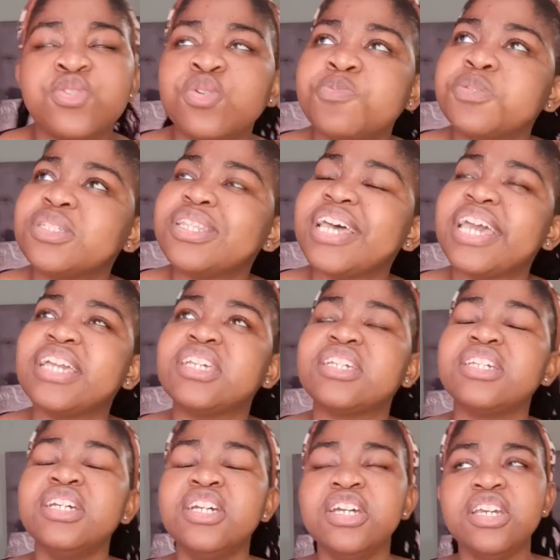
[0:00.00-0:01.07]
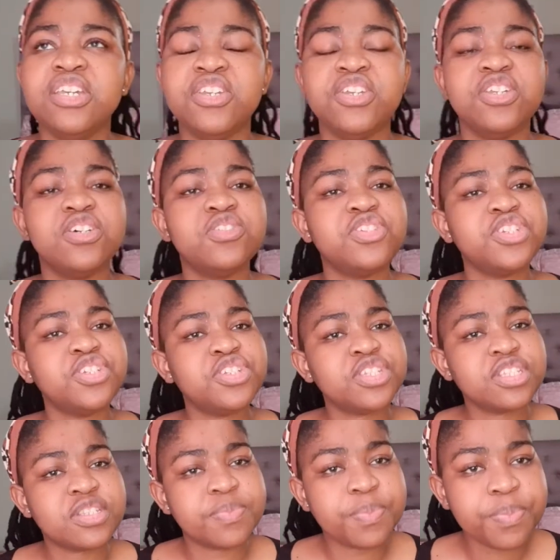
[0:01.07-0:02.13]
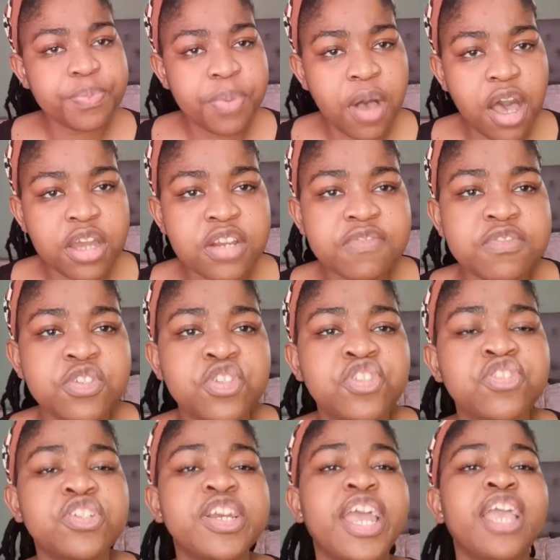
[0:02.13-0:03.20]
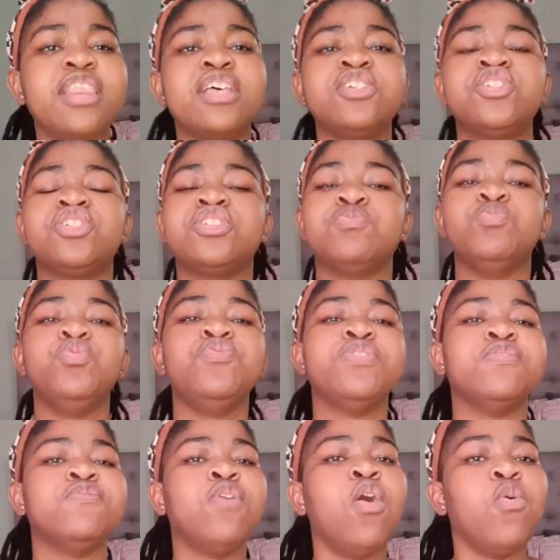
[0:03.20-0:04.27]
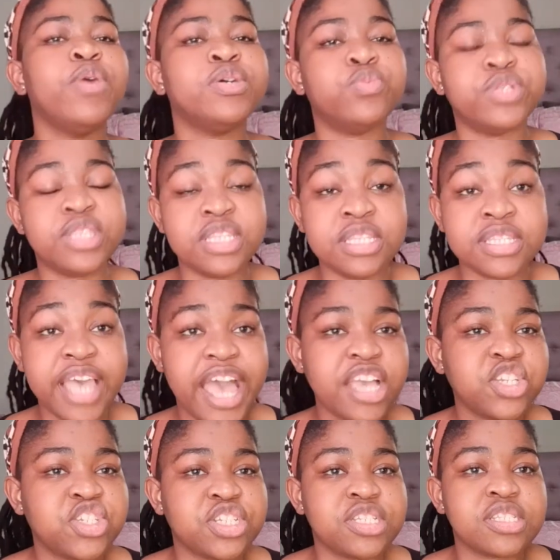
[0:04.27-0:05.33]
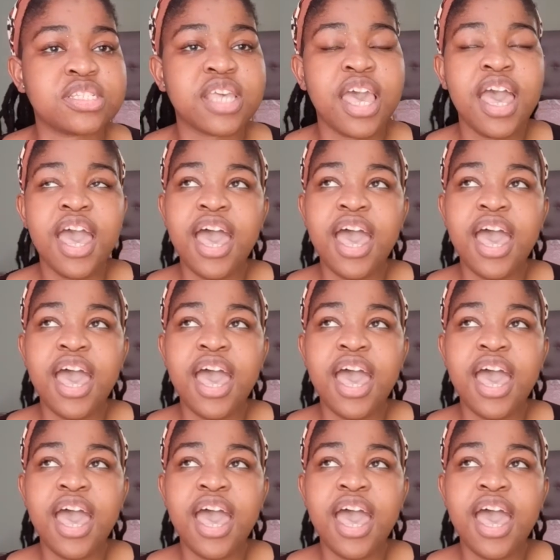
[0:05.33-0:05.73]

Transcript: It's almost like, you know, she's just part of this train that's just moving forward with these actions.